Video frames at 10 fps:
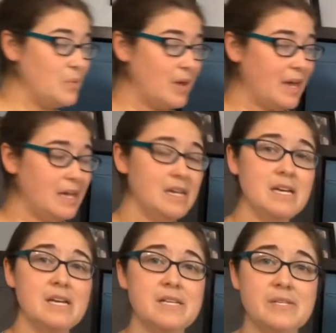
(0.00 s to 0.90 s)
Okay,
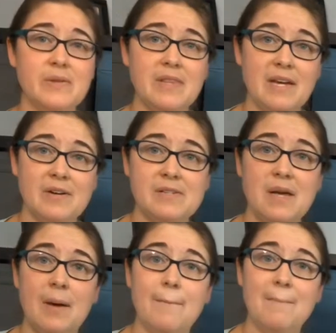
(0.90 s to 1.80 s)
so
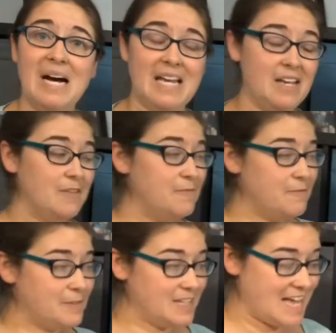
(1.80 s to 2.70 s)
there's my
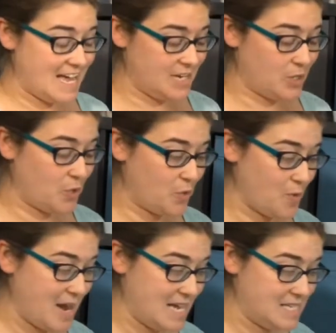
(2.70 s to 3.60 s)
flat
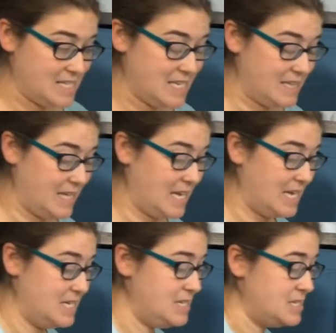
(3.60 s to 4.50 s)
grassy
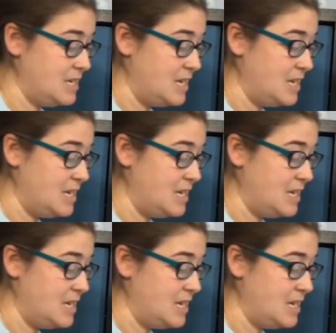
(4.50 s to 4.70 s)
land.